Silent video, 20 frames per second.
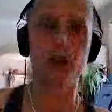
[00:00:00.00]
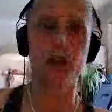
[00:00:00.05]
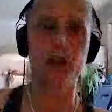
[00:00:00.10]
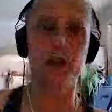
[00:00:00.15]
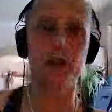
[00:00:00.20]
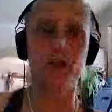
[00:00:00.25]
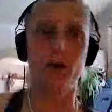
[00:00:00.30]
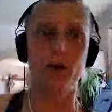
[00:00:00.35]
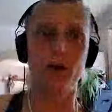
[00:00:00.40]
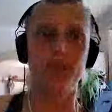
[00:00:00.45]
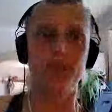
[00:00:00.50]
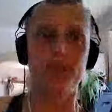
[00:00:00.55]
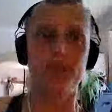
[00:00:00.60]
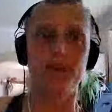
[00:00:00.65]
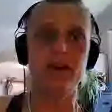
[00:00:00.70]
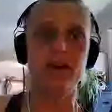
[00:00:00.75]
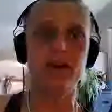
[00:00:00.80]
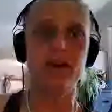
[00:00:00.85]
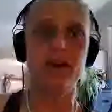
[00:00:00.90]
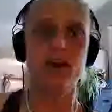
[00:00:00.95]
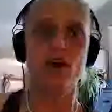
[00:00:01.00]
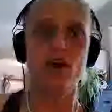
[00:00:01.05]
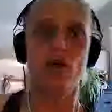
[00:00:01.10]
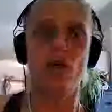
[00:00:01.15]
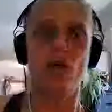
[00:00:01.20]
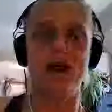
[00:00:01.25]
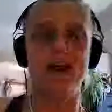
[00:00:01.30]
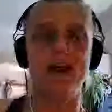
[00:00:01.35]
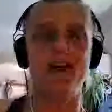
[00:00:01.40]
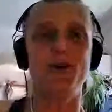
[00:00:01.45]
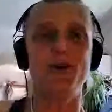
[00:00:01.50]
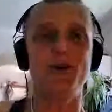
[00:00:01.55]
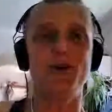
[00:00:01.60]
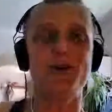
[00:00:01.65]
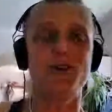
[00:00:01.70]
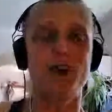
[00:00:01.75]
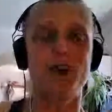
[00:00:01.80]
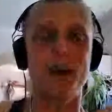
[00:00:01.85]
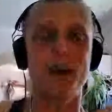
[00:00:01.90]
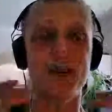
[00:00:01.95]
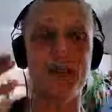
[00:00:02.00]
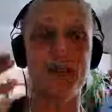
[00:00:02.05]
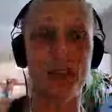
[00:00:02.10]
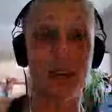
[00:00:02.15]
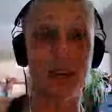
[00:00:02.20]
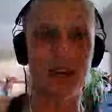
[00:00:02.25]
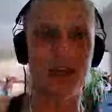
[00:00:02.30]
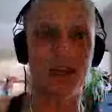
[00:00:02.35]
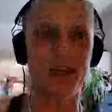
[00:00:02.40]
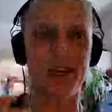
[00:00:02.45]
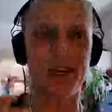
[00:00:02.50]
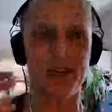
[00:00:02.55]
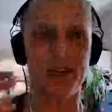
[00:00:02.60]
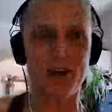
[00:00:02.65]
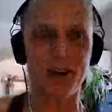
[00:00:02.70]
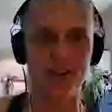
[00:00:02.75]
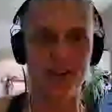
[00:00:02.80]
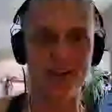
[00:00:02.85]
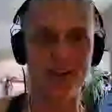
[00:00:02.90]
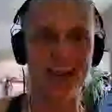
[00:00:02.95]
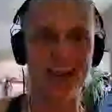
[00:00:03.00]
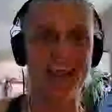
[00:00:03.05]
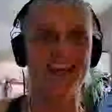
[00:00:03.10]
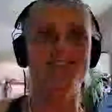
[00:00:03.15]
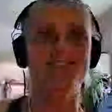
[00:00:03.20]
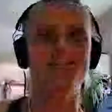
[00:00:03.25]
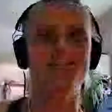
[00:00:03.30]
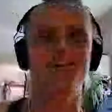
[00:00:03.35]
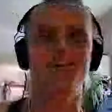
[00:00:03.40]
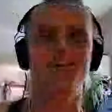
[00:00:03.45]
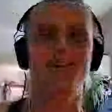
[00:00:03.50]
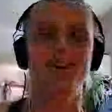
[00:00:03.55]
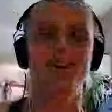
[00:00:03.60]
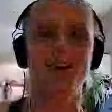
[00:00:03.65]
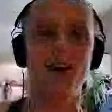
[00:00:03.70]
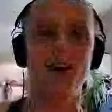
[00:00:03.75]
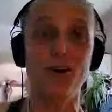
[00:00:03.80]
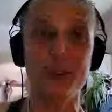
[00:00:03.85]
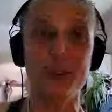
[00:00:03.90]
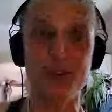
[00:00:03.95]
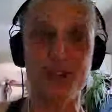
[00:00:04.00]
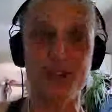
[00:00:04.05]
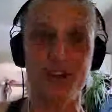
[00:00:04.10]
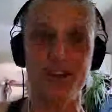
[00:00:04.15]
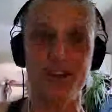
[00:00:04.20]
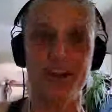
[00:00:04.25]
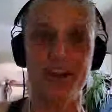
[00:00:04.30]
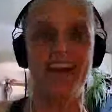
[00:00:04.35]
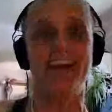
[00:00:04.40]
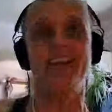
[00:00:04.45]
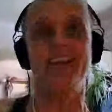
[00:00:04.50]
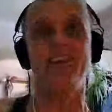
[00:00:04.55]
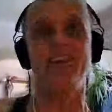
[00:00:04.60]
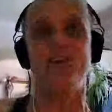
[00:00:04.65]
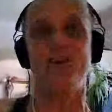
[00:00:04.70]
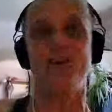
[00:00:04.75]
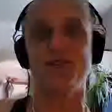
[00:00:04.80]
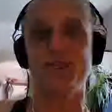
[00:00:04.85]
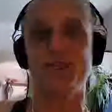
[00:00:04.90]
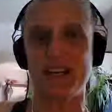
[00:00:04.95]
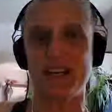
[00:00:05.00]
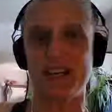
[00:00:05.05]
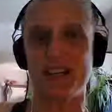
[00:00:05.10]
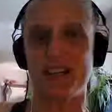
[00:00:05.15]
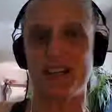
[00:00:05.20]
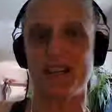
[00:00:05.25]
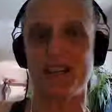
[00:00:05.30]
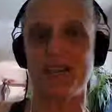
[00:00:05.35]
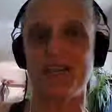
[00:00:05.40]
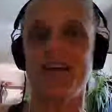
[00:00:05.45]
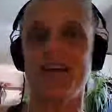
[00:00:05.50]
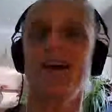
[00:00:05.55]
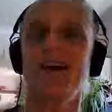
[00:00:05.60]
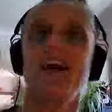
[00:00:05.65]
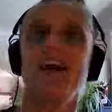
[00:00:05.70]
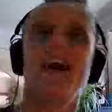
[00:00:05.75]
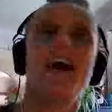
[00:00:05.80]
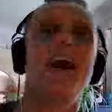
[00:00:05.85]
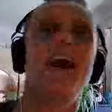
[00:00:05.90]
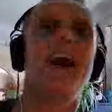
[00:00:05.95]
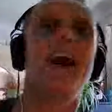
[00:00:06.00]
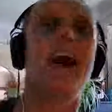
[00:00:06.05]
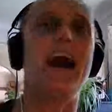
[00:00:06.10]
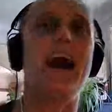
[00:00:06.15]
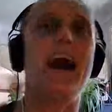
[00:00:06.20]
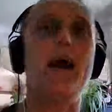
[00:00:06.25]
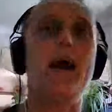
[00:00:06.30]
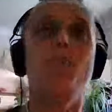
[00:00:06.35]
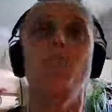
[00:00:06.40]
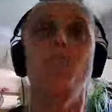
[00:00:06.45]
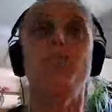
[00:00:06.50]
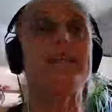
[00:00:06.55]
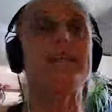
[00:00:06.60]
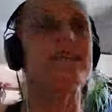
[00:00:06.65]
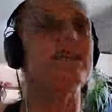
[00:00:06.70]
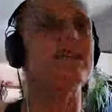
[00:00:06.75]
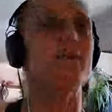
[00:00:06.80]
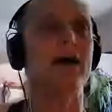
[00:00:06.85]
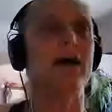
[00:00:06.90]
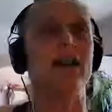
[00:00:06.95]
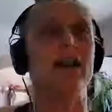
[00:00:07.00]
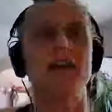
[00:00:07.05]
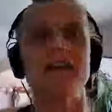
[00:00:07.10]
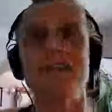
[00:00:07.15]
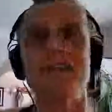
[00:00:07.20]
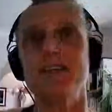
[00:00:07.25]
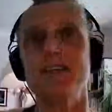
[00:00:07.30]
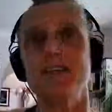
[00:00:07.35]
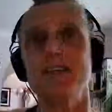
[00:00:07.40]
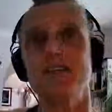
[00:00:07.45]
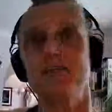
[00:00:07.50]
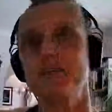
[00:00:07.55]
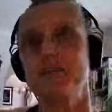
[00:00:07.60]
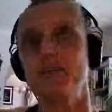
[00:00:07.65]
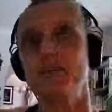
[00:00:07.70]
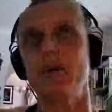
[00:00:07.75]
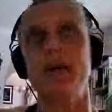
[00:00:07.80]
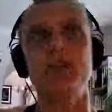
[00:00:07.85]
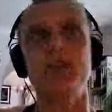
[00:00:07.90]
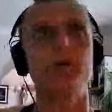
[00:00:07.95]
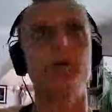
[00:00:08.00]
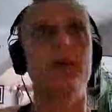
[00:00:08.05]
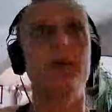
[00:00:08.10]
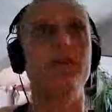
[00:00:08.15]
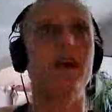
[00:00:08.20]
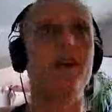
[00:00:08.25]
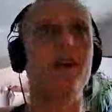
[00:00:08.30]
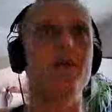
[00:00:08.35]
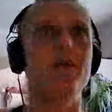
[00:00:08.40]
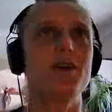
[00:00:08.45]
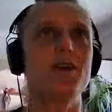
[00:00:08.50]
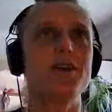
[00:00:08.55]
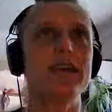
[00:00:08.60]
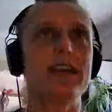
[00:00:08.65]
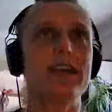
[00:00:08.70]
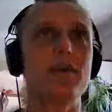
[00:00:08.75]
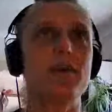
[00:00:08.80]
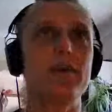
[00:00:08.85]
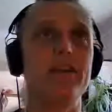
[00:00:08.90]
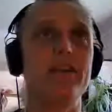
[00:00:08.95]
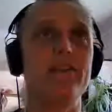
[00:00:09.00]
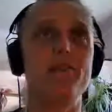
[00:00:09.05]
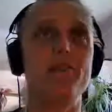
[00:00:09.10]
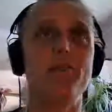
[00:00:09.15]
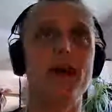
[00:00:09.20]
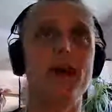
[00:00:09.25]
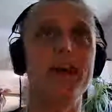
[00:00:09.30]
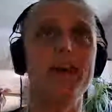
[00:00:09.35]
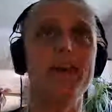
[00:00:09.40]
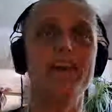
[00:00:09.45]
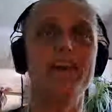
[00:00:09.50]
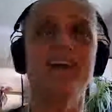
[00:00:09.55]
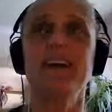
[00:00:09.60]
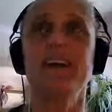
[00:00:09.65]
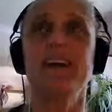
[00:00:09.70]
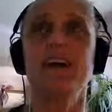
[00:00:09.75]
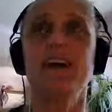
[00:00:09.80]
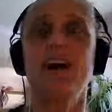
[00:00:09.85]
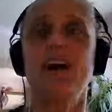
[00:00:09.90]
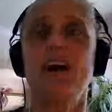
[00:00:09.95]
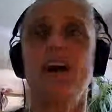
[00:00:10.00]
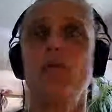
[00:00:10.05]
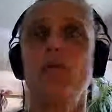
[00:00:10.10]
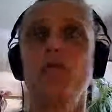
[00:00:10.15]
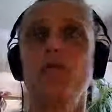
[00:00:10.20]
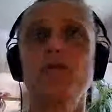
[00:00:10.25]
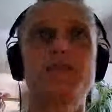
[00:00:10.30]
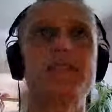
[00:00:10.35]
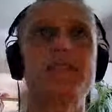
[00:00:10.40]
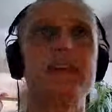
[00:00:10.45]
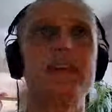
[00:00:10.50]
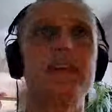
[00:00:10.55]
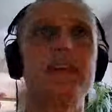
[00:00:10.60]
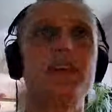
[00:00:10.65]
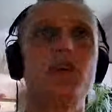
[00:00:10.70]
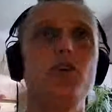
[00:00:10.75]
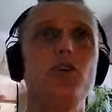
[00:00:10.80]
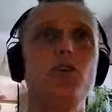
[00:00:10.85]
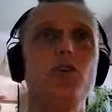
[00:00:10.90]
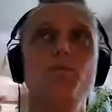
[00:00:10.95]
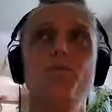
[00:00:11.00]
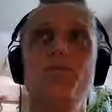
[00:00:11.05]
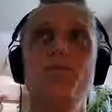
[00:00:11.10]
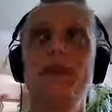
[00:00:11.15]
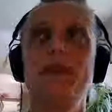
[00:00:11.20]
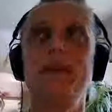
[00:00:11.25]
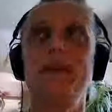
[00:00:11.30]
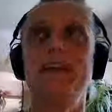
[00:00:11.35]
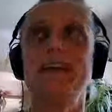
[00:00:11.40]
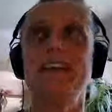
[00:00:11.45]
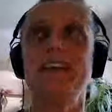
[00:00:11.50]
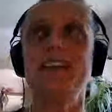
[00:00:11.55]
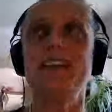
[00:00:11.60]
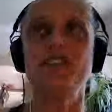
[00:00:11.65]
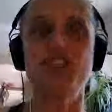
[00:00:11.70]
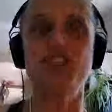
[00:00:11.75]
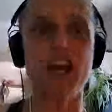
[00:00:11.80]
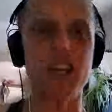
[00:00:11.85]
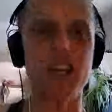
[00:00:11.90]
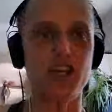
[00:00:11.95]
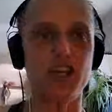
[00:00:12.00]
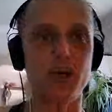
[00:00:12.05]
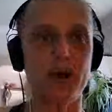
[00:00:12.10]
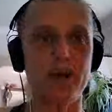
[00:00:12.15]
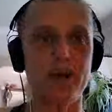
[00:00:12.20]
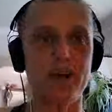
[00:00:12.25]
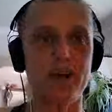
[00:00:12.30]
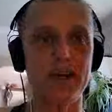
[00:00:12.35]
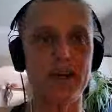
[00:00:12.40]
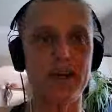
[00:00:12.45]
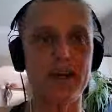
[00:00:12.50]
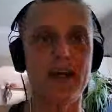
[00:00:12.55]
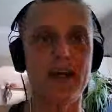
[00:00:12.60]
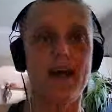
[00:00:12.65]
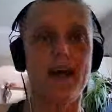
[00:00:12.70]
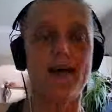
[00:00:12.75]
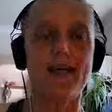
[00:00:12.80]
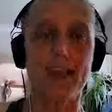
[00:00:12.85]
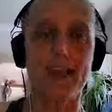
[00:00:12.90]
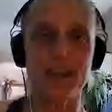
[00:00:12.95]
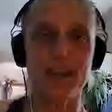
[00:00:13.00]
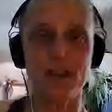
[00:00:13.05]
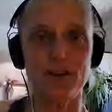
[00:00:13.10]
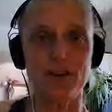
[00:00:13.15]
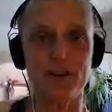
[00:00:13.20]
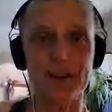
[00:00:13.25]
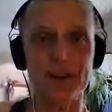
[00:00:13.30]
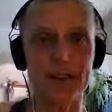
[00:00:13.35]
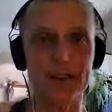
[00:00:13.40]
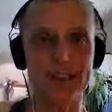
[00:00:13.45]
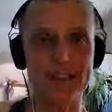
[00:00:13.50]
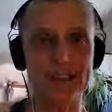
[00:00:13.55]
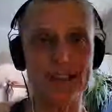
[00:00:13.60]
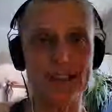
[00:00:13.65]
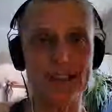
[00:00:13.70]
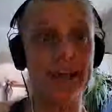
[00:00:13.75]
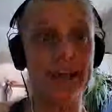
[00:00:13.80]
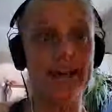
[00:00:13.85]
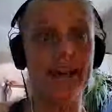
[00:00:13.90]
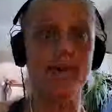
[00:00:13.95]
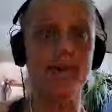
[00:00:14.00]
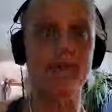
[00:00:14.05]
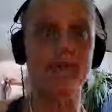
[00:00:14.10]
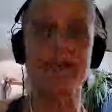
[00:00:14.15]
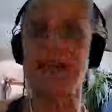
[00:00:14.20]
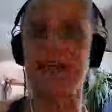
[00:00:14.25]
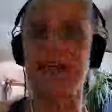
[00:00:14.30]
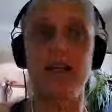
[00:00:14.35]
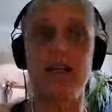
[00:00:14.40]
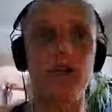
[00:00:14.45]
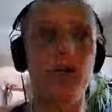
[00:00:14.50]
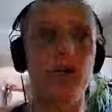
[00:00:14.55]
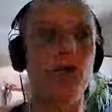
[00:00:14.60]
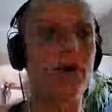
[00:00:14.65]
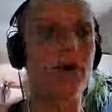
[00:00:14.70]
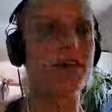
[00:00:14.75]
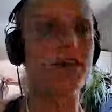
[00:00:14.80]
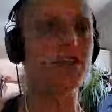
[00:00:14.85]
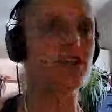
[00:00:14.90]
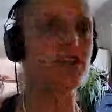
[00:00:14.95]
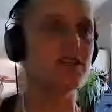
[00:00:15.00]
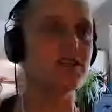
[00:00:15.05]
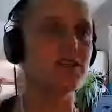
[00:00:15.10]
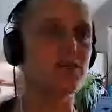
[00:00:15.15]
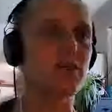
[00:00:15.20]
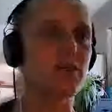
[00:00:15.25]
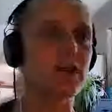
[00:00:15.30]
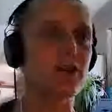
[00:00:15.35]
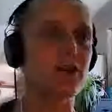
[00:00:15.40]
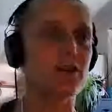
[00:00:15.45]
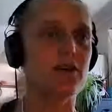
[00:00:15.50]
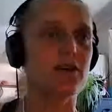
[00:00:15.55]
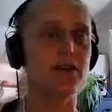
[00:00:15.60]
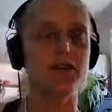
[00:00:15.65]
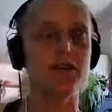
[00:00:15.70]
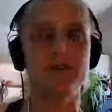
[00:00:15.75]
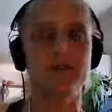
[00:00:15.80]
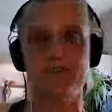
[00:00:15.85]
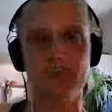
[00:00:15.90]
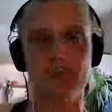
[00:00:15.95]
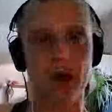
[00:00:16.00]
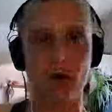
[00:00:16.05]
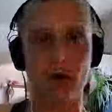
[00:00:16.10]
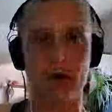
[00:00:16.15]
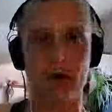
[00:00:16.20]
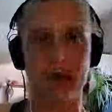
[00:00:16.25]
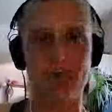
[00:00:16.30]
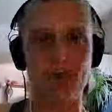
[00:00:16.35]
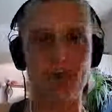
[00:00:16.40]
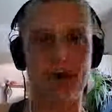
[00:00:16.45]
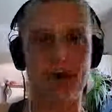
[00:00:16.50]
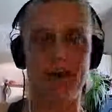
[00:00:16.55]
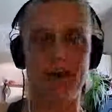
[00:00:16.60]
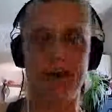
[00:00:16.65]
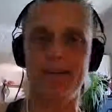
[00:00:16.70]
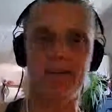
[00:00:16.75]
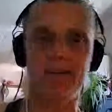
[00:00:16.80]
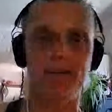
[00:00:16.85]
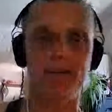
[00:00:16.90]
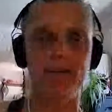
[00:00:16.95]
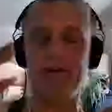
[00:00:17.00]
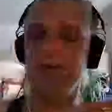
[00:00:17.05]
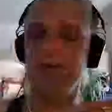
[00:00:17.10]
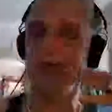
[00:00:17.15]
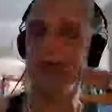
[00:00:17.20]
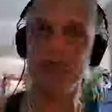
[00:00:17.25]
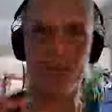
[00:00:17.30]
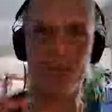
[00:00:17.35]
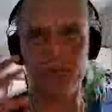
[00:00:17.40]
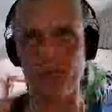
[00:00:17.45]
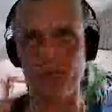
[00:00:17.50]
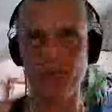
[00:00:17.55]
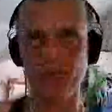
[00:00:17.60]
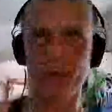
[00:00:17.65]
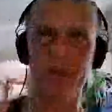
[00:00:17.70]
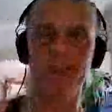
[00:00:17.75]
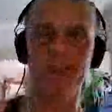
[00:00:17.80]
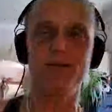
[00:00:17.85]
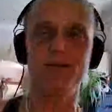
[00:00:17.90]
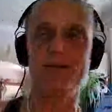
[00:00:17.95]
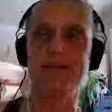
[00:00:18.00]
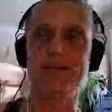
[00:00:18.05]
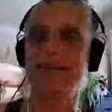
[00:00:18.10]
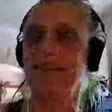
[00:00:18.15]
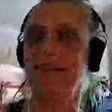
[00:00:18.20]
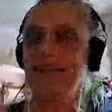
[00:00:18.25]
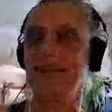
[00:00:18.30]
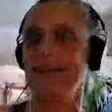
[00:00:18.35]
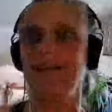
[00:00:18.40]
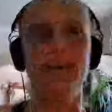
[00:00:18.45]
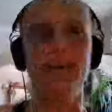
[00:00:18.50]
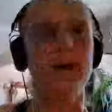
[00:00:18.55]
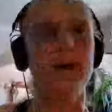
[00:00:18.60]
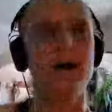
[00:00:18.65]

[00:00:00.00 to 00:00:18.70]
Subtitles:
worth it when you are trying to inculcate a certain culture in your sessions. This is my last session for 2025. I'm going to take a bit of a break. I will see you mid-January. Thank you for listening. Keep sending your questions, because I'll keep reading them and putting them into little